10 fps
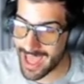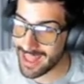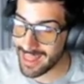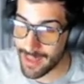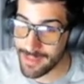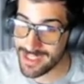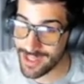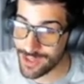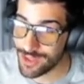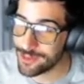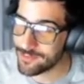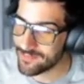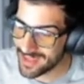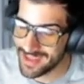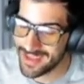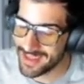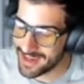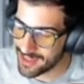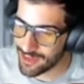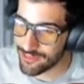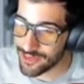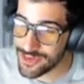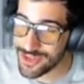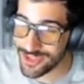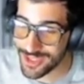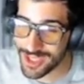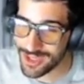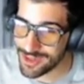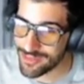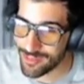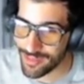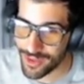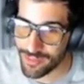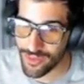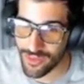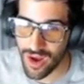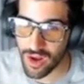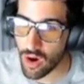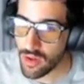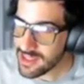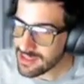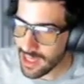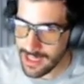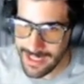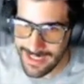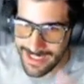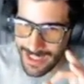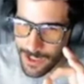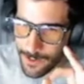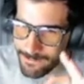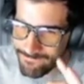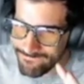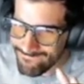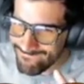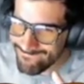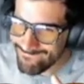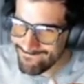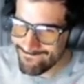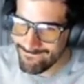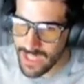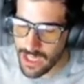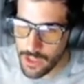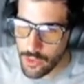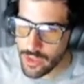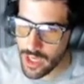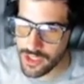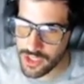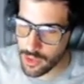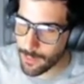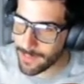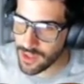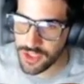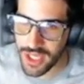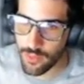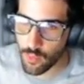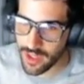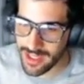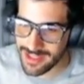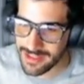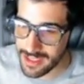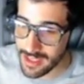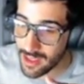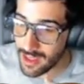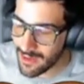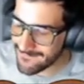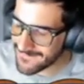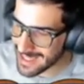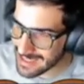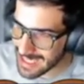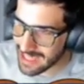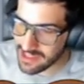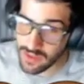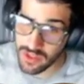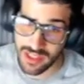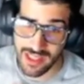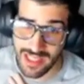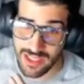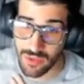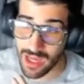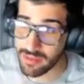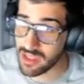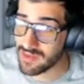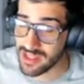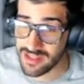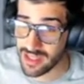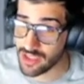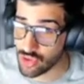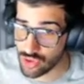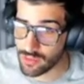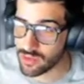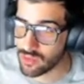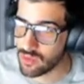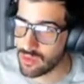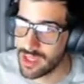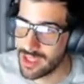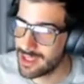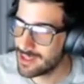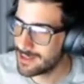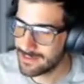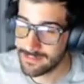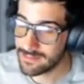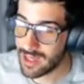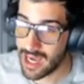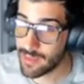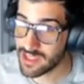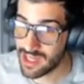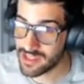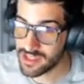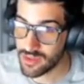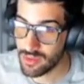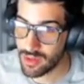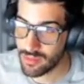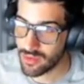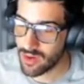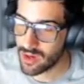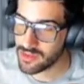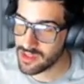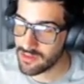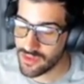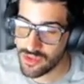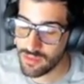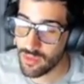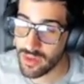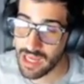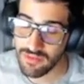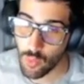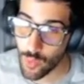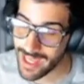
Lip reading: let me tell you, the future's looking good for Blurple Croc. All this deck needs is a little nudge, a little push, and we're gonna see fantastic results. At least that's what I believe. I think this deck is super cool. I'm excited to see where Blurple Croc goes in the future, but we're gonna have to wait